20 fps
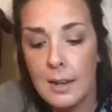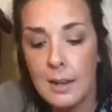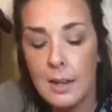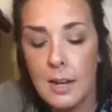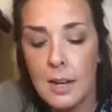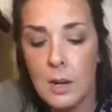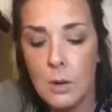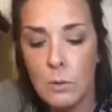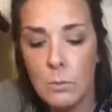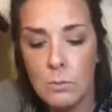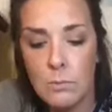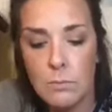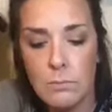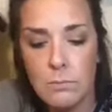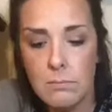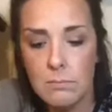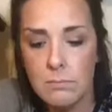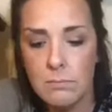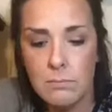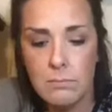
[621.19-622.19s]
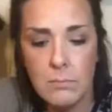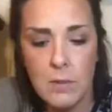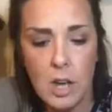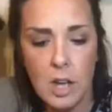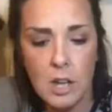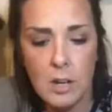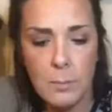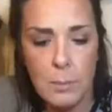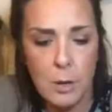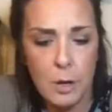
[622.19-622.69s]
you know,
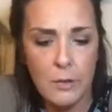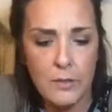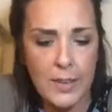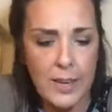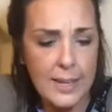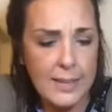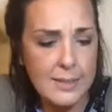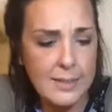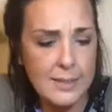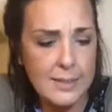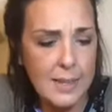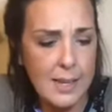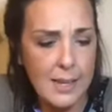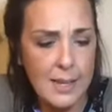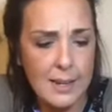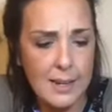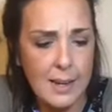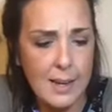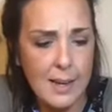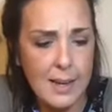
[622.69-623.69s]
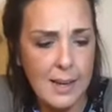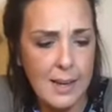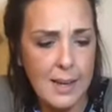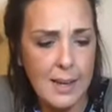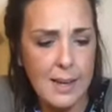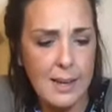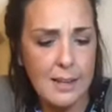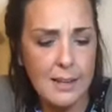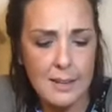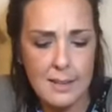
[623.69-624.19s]
unperfect. And
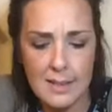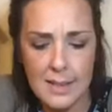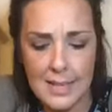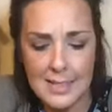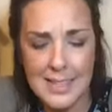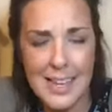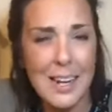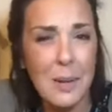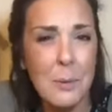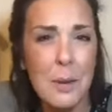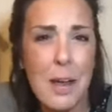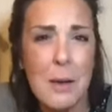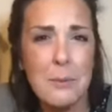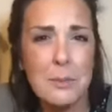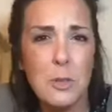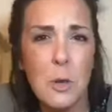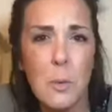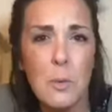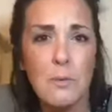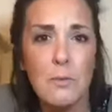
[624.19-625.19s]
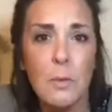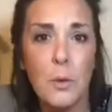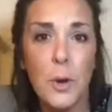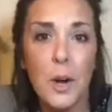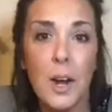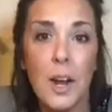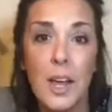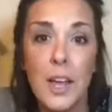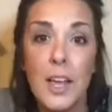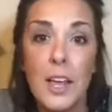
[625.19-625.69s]
that's kind of what I was going
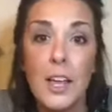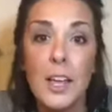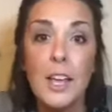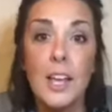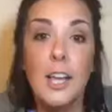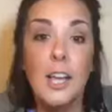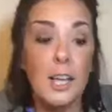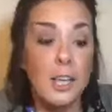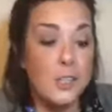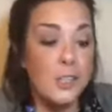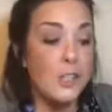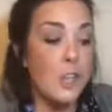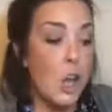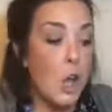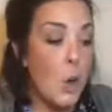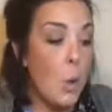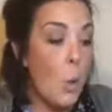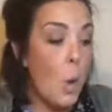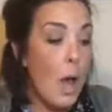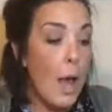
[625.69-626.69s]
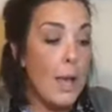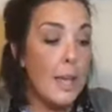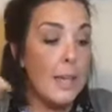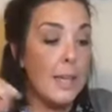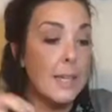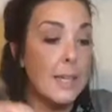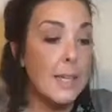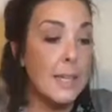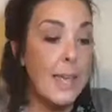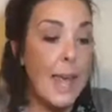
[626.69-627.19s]
for. So,
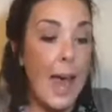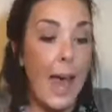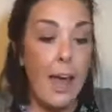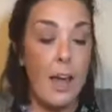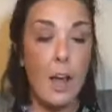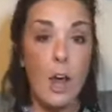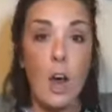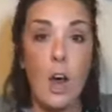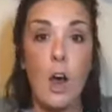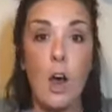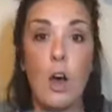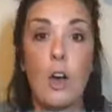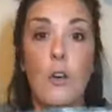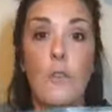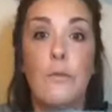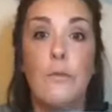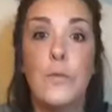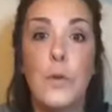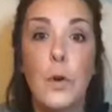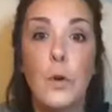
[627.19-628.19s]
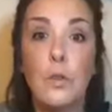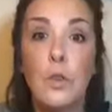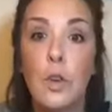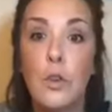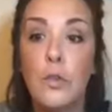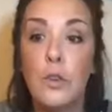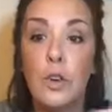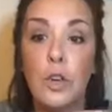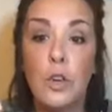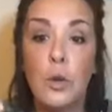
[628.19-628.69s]
yeah. Fold
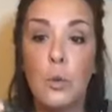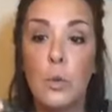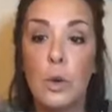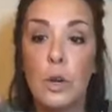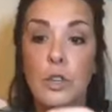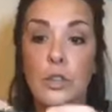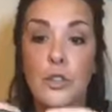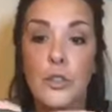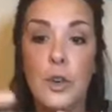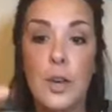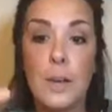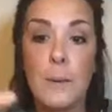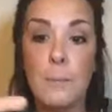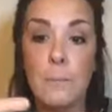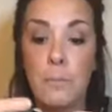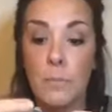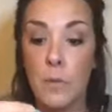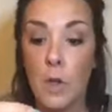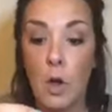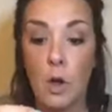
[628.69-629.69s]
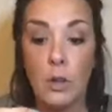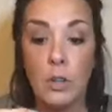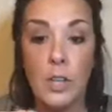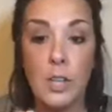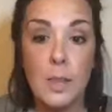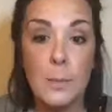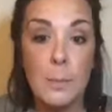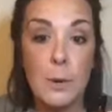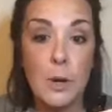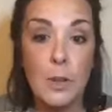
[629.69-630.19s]
over your trim onto
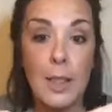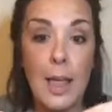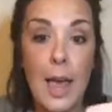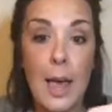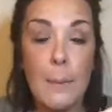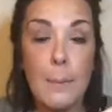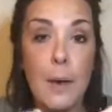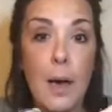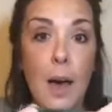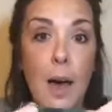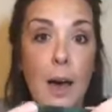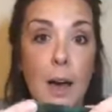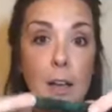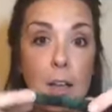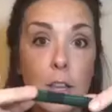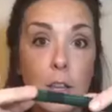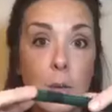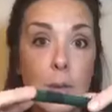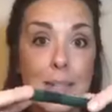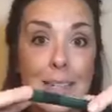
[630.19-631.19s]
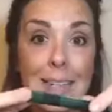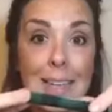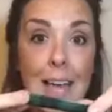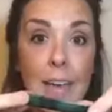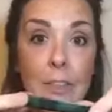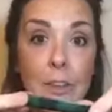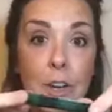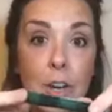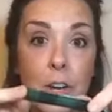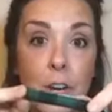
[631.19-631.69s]
the burlap, hot glue it
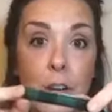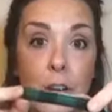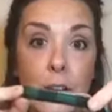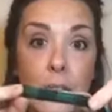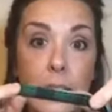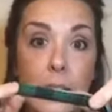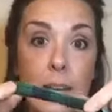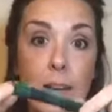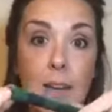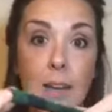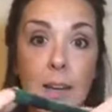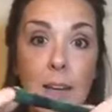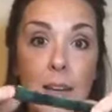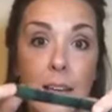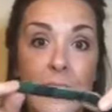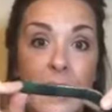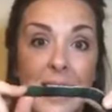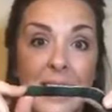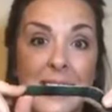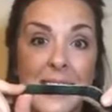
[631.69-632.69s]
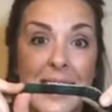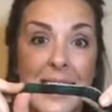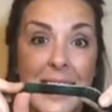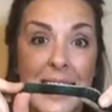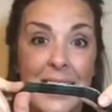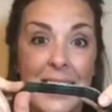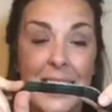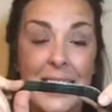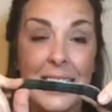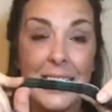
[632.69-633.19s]
together, and that's it.